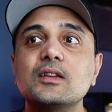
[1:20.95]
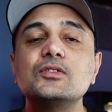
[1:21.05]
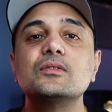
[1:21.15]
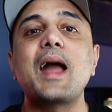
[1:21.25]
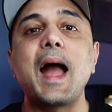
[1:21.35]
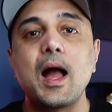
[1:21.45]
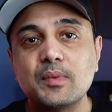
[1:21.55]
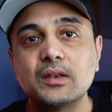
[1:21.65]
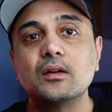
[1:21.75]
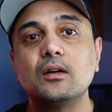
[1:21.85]
into the
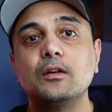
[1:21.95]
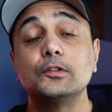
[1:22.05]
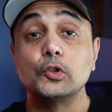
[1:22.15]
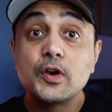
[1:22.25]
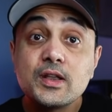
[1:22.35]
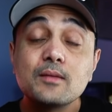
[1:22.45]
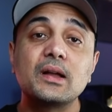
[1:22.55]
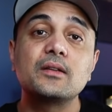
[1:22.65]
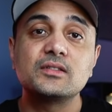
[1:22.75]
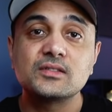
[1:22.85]
habit of learning
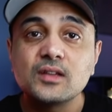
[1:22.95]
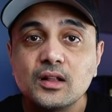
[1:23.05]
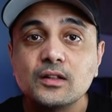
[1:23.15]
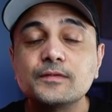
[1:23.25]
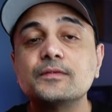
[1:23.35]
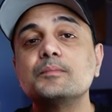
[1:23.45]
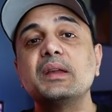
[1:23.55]
by yourself,